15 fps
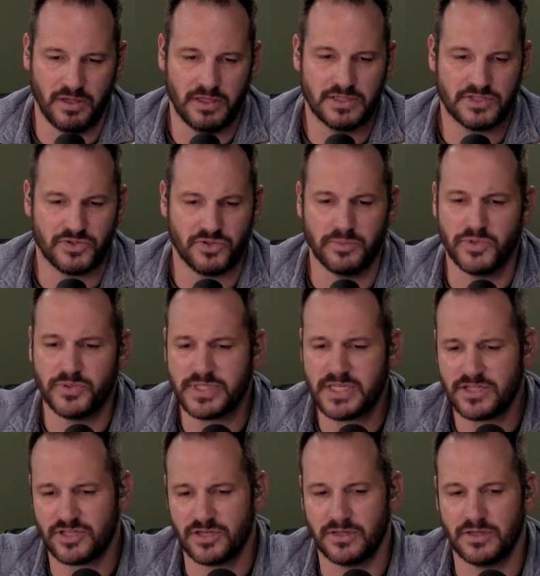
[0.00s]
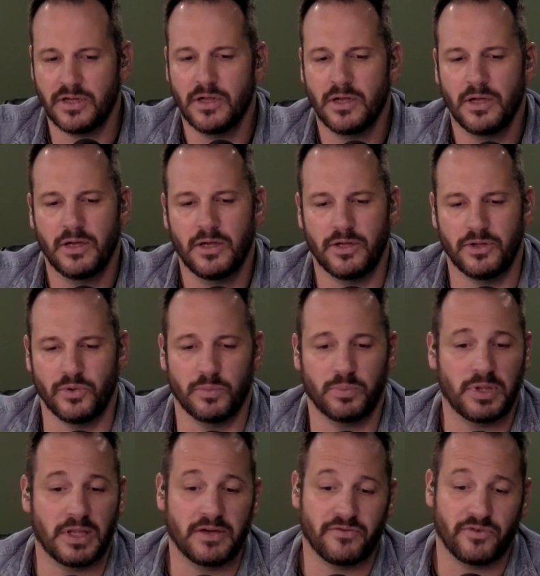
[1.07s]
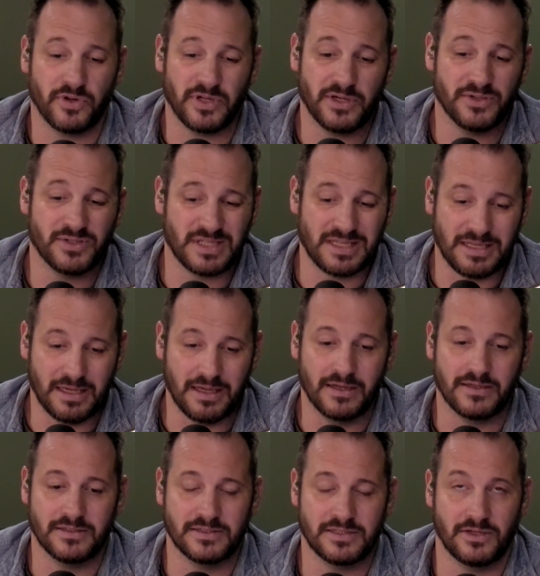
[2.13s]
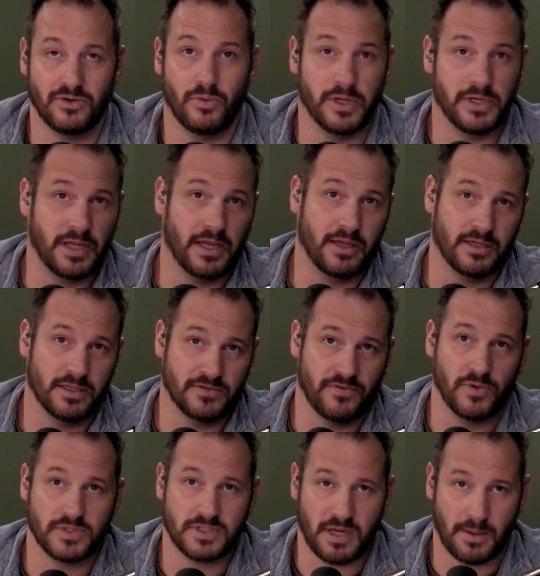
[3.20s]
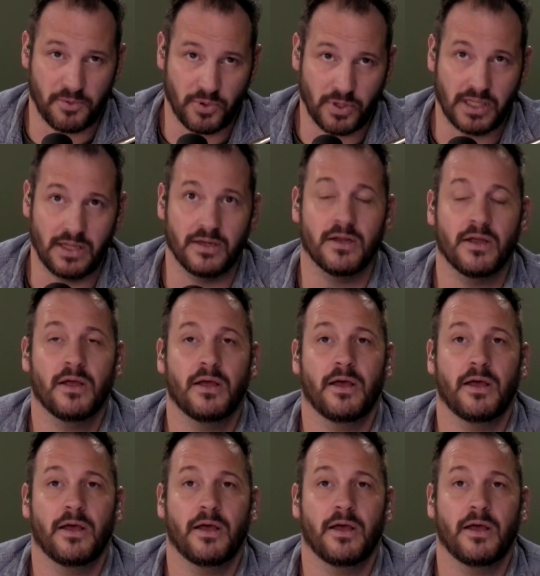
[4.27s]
industry musician who had played for years and gigged until one day his phone stopped ringing,